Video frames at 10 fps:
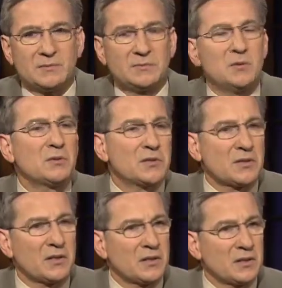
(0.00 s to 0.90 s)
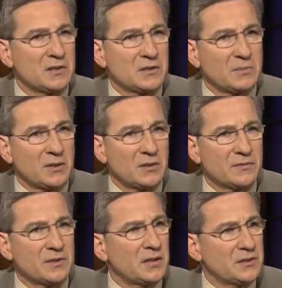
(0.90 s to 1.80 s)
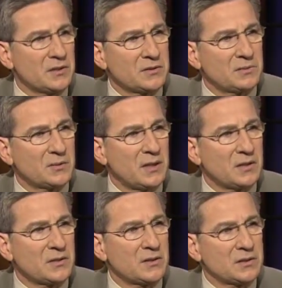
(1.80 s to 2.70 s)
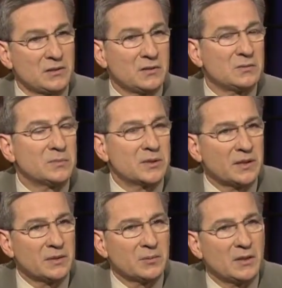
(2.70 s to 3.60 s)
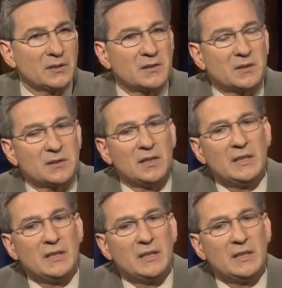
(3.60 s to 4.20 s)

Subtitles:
mucus and things as part of the digestive process and the lubricating process.